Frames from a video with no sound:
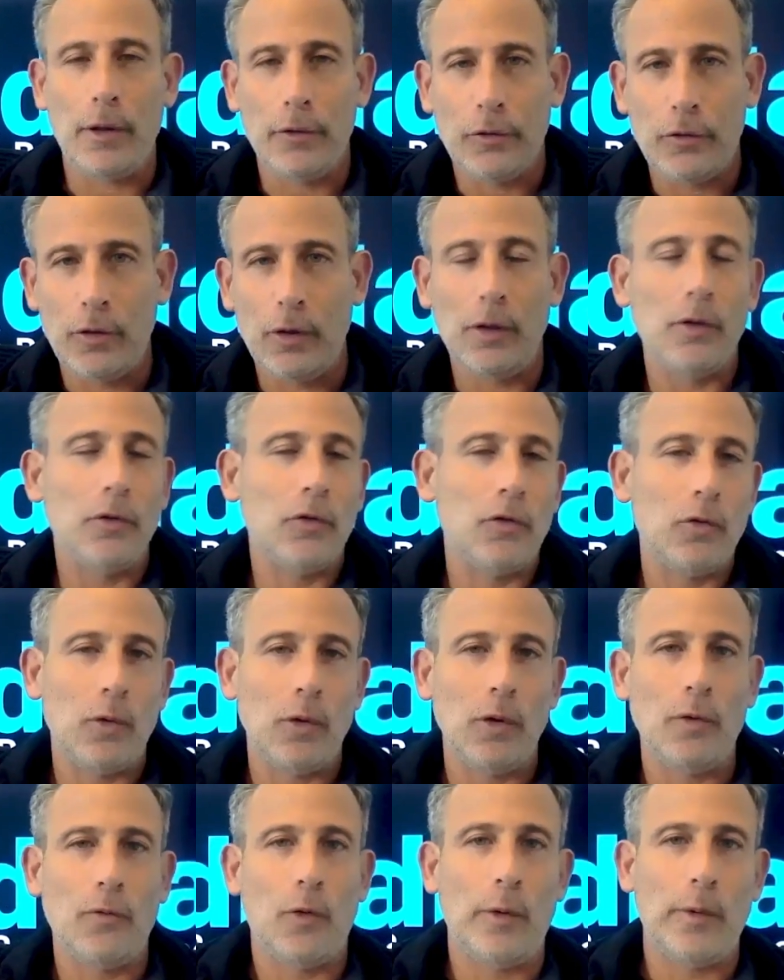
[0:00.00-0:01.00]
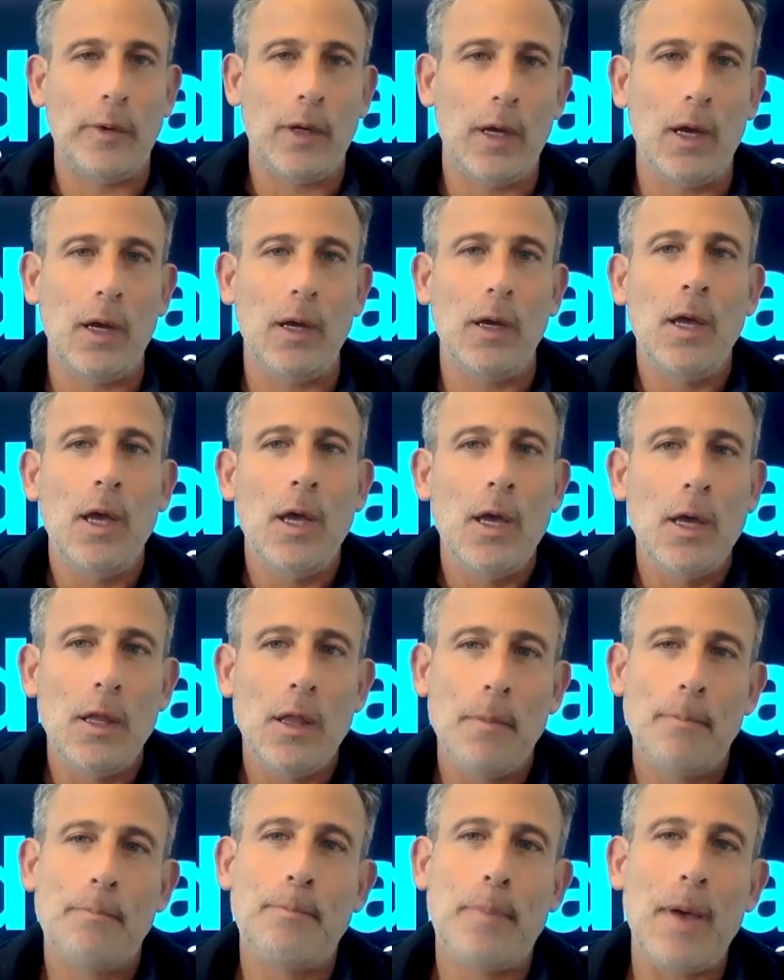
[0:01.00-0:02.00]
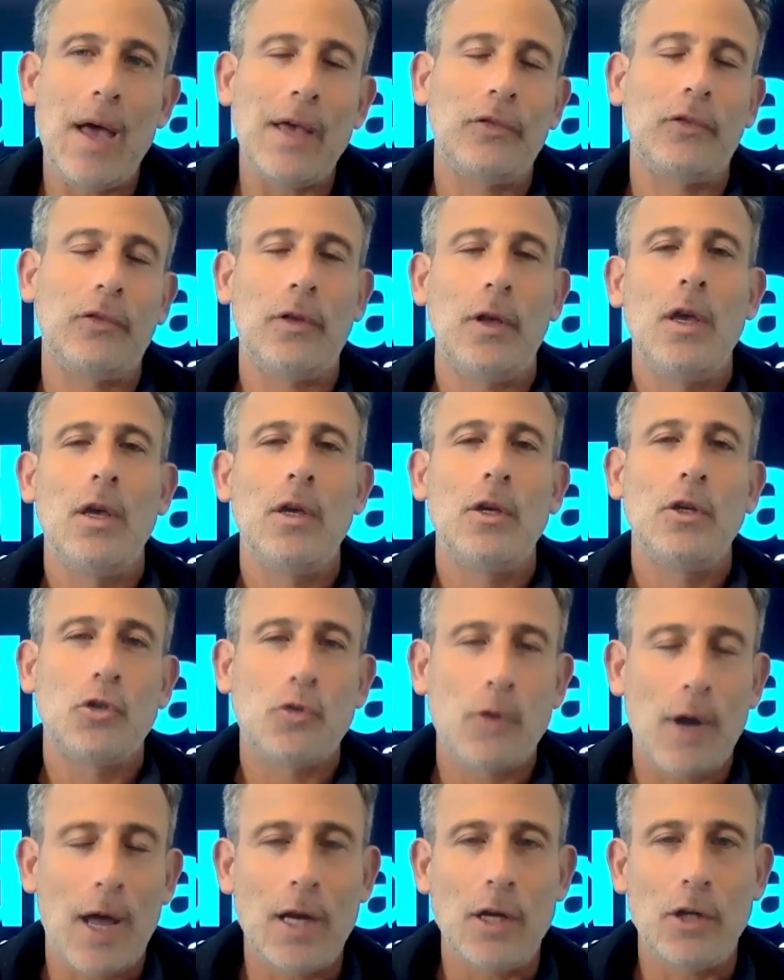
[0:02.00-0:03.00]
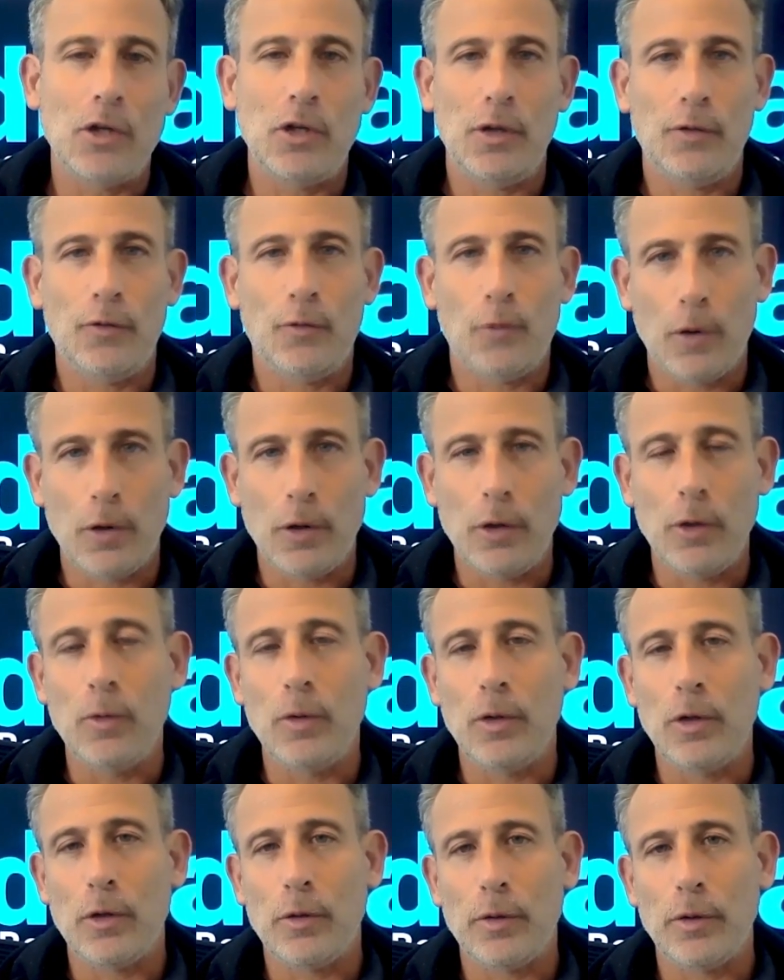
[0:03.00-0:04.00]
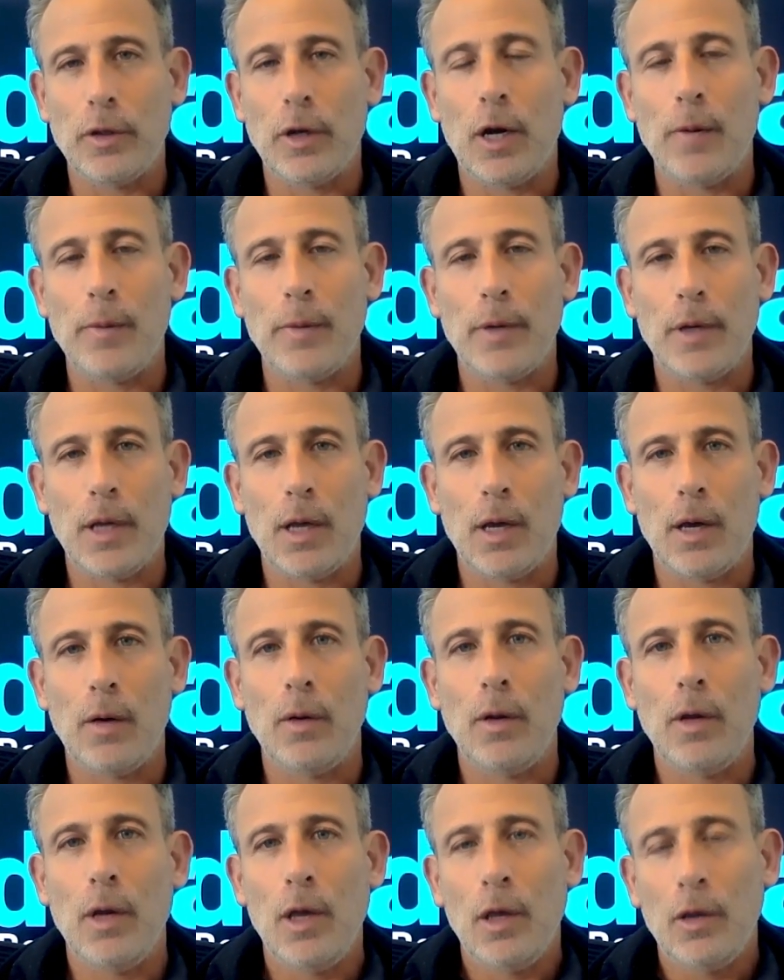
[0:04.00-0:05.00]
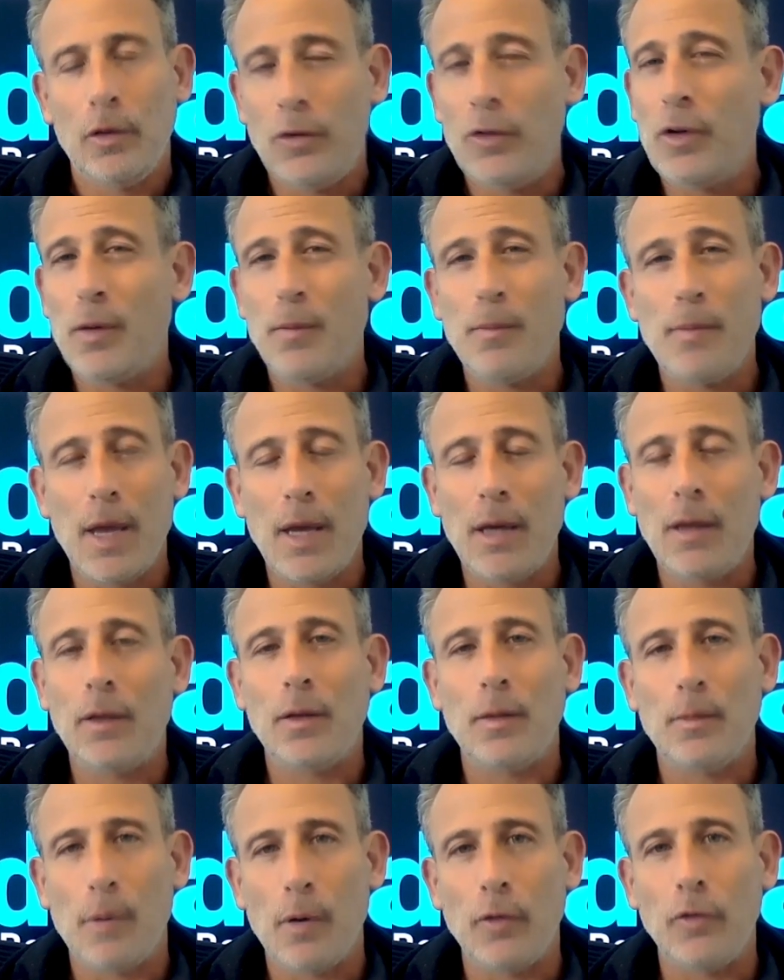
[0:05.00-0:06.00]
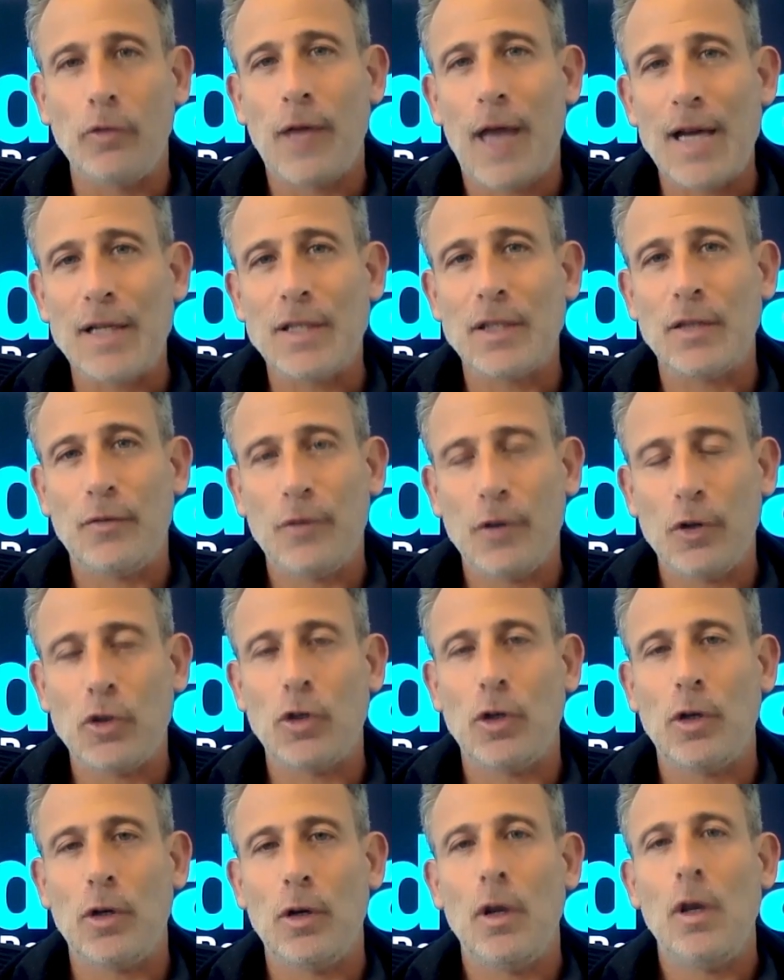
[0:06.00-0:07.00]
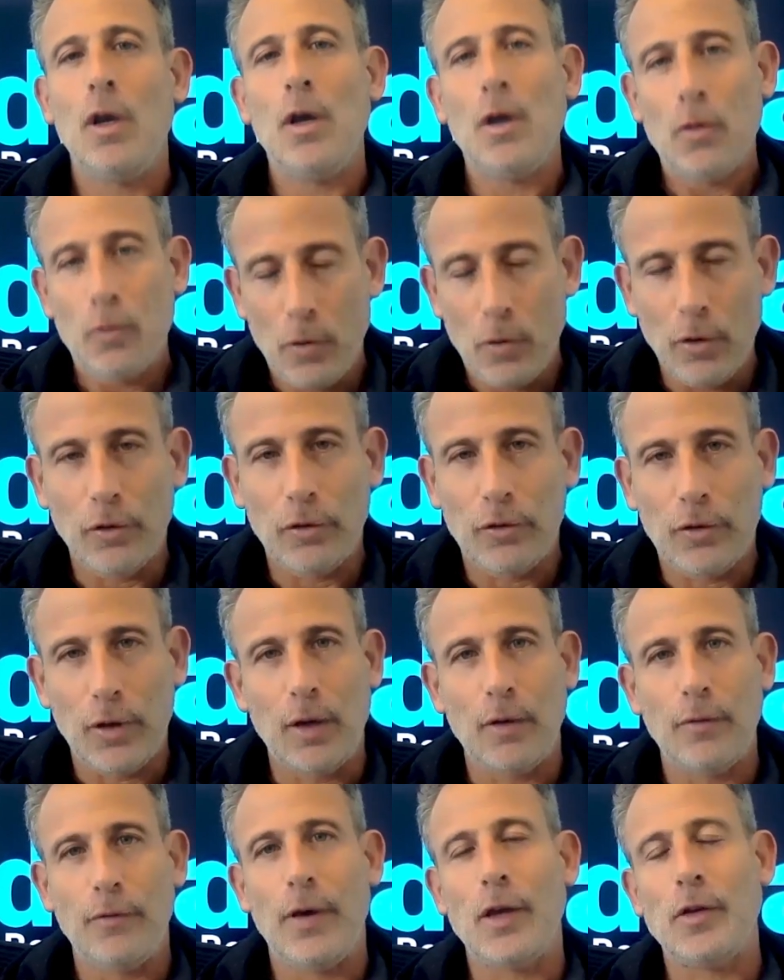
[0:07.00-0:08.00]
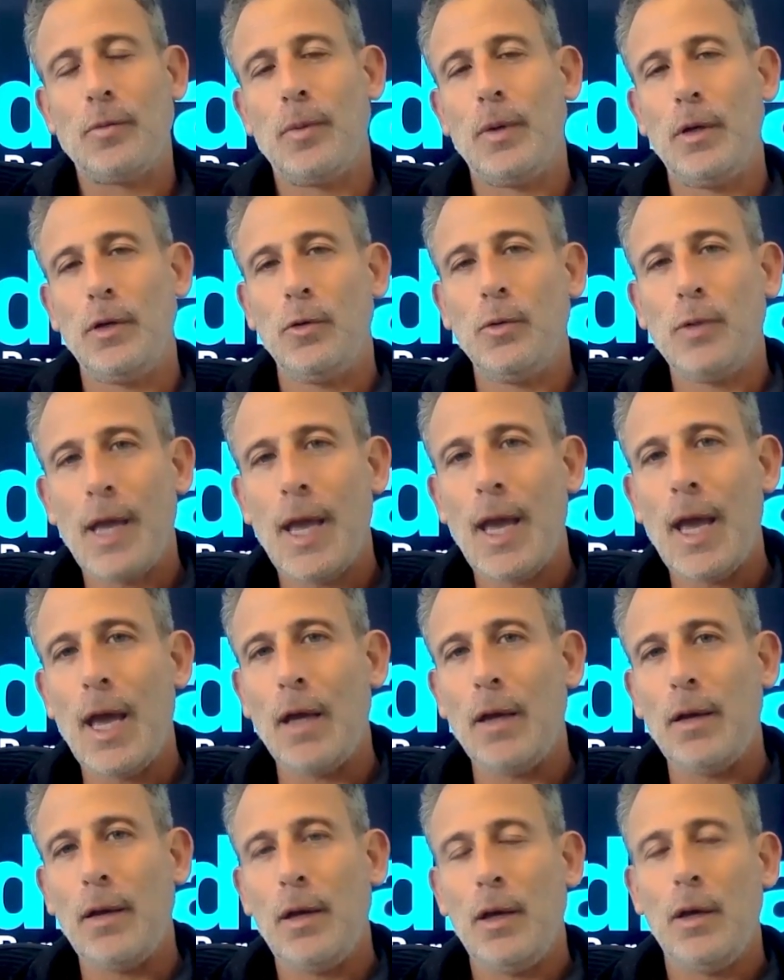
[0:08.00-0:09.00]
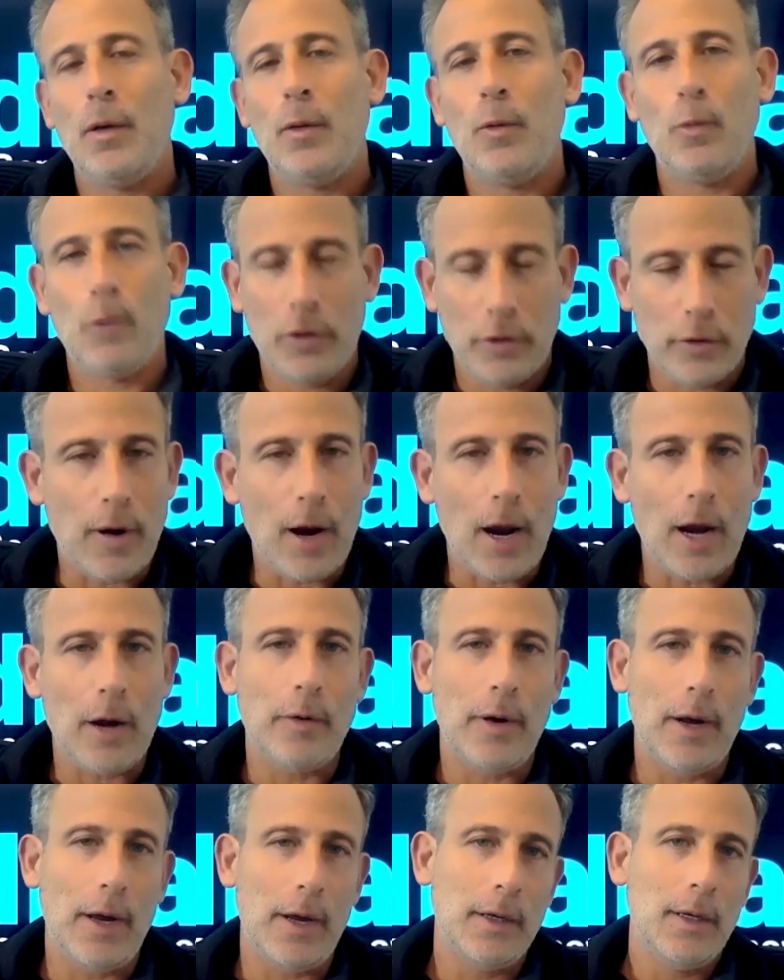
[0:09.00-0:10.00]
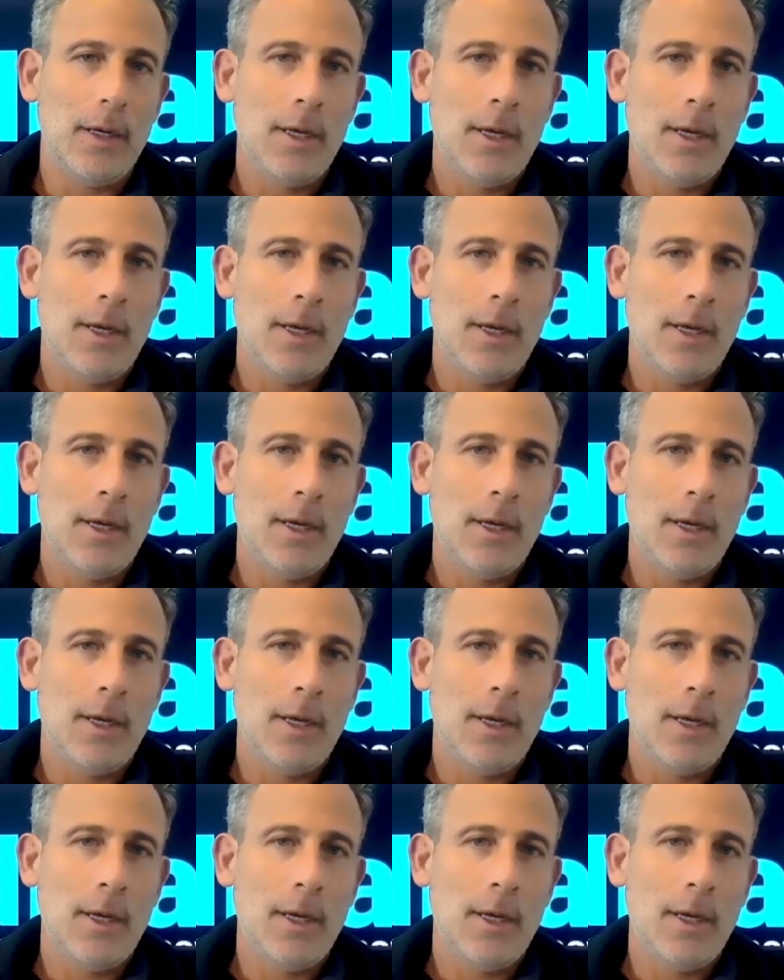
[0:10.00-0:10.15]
LLC, a solo 401k, the best strategy for you and your retirement account so you can make the most tax efficient real estate investment you can with your IRA.